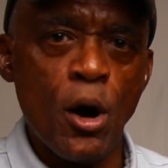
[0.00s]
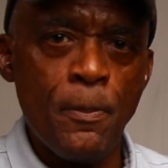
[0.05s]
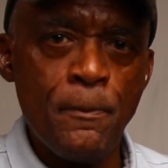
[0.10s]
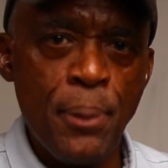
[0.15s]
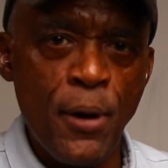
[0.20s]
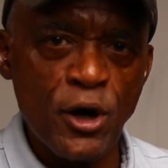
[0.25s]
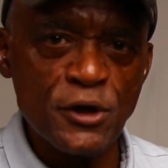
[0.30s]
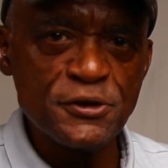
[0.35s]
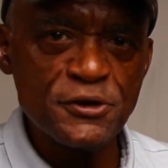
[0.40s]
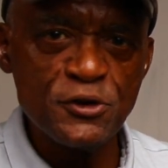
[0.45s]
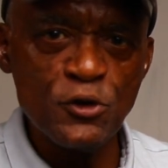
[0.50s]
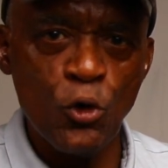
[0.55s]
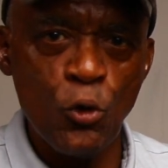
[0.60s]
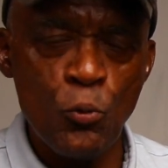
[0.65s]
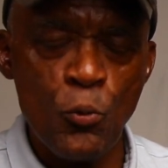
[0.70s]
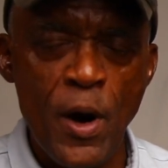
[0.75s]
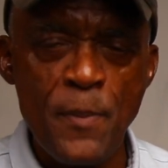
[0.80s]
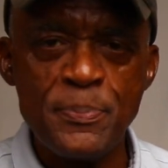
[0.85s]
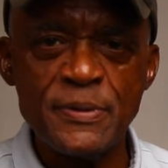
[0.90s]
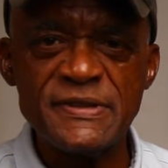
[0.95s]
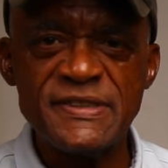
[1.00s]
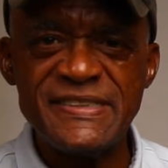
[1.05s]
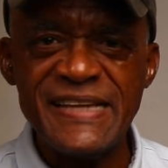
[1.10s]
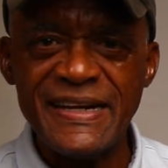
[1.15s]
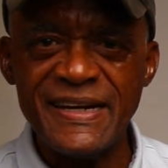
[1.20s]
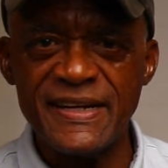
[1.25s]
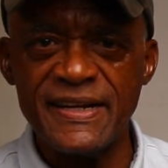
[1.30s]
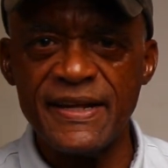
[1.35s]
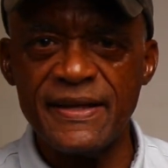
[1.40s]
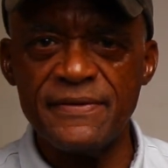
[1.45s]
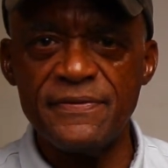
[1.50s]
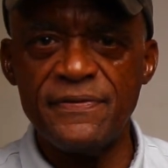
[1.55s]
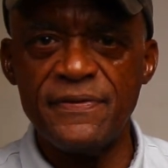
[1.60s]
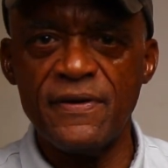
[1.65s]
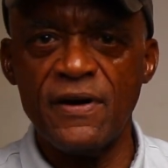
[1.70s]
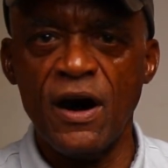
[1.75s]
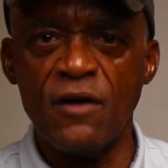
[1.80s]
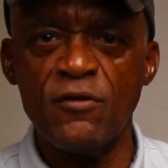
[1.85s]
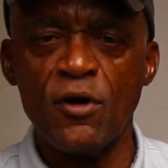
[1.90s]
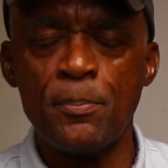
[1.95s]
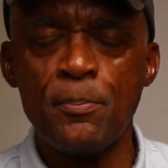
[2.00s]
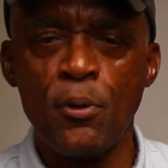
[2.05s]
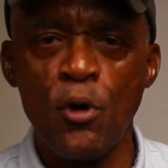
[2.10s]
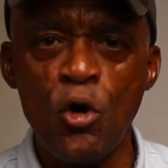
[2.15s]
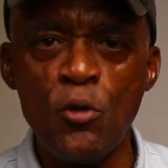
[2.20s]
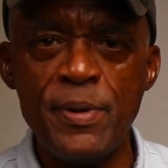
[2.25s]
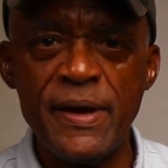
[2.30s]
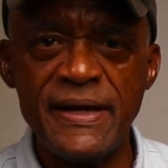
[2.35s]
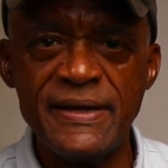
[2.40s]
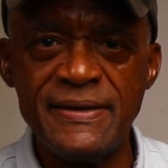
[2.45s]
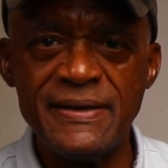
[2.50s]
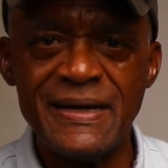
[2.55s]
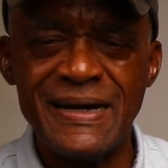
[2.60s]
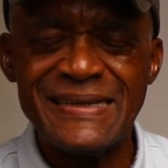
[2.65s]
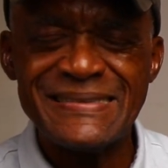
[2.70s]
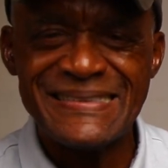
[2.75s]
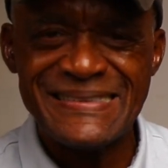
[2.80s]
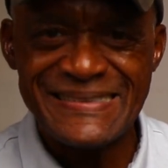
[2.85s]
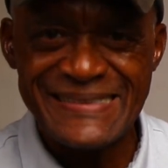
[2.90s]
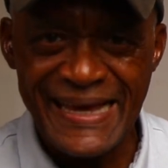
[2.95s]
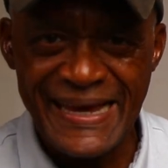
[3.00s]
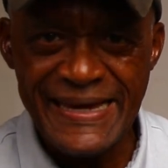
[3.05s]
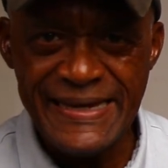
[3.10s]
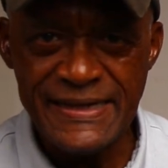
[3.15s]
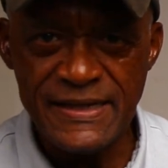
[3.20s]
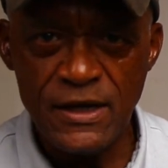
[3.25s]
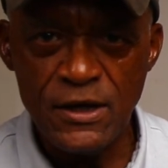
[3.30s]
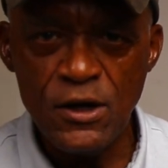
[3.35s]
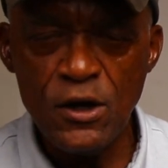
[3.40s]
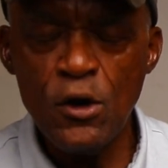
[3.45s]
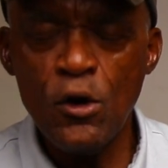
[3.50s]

a personal representative of a probate estate,